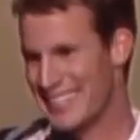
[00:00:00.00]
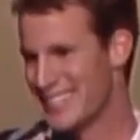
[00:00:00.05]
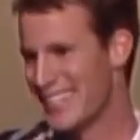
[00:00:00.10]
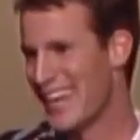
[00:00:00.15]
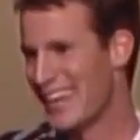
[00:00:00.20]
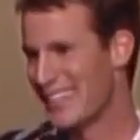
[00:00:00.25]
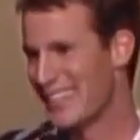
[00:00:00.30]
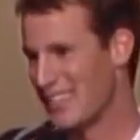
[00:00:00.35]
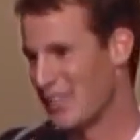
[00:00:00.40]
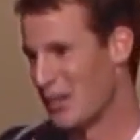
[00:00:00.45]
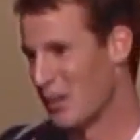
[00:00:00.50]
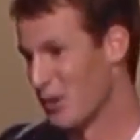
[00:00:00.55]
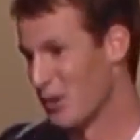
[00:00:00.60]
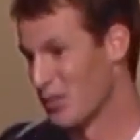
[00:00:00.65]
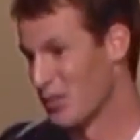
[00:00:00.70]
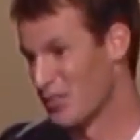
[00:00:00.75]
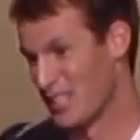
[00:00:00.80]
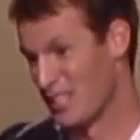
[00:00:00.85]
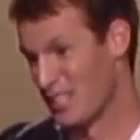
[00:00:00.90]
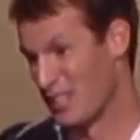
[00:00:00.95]
It's like the
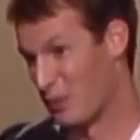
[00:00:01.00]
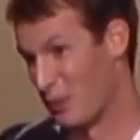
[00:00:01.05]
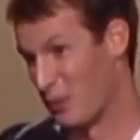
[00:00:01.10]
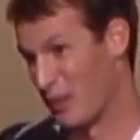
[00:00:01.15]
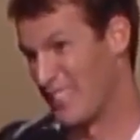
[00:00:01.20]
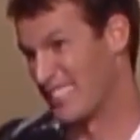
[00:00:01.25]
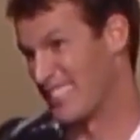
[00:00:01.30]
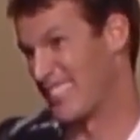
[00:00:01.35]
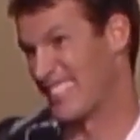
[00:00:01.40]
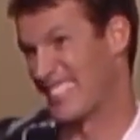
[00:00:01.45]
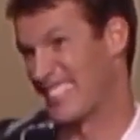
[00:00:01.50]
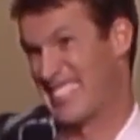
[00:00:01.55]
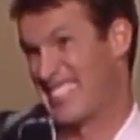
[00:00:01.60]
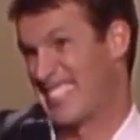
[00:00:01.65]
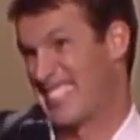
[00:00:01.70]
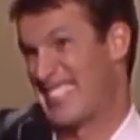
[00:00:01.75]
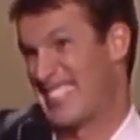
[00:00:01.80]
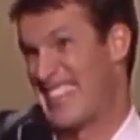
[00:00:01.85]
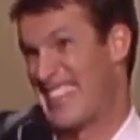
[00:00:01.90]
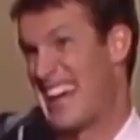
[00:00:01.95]
Olsen twins. It's
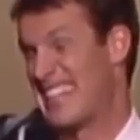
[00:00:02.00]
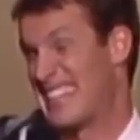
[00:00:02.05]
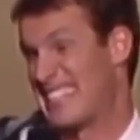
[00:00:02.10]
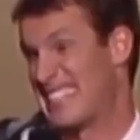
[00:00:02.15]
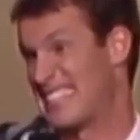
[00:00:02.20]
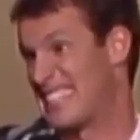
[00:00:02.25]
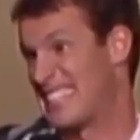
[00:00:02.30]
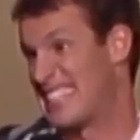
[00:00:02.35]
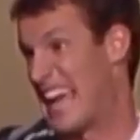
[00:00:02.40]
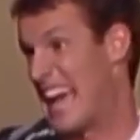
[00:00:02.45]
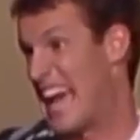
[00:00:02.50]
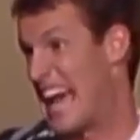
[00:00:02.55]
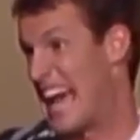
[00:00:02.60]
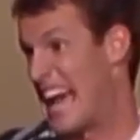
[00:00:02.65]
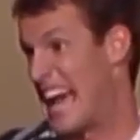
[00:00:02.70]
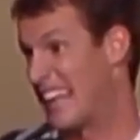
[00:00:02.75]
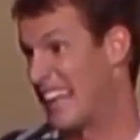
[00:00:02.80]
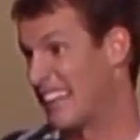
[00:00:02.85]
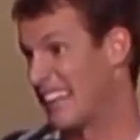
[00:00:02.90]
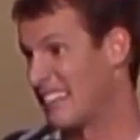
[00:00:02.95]
just gotten
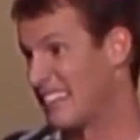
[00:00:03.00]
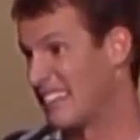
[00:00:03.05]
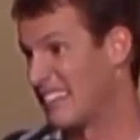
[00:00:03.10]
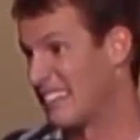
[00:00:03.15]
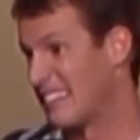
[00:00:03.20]
sad.